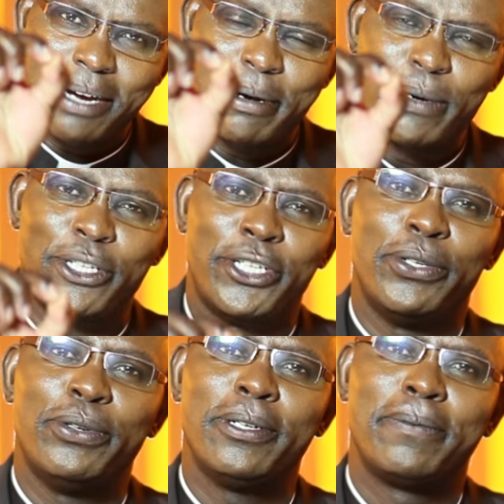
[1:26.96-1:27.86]
about
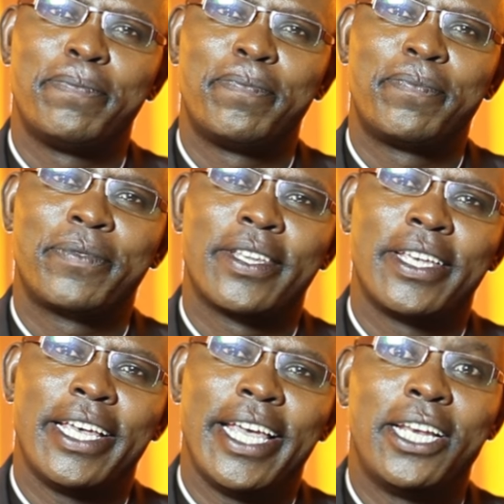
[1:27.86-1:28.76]
you
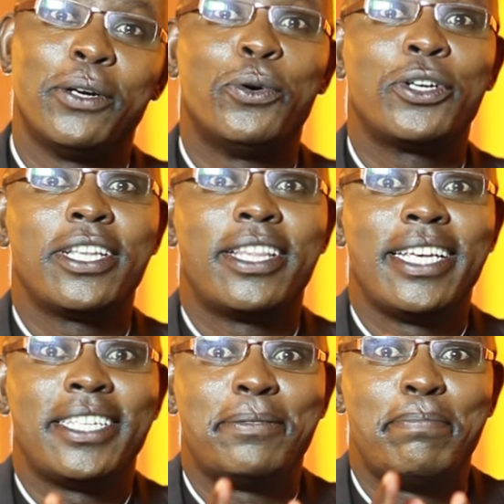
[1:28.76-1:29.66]
and what
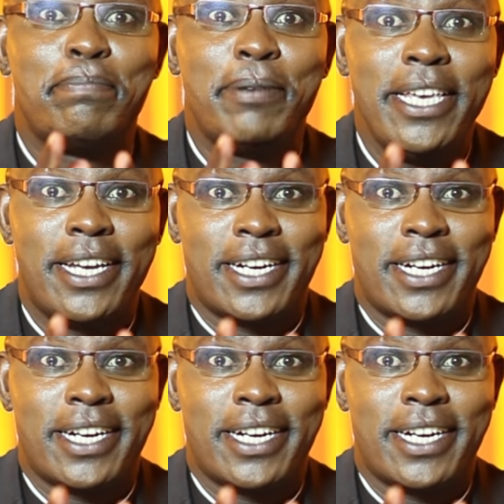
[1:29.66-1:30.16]
they speak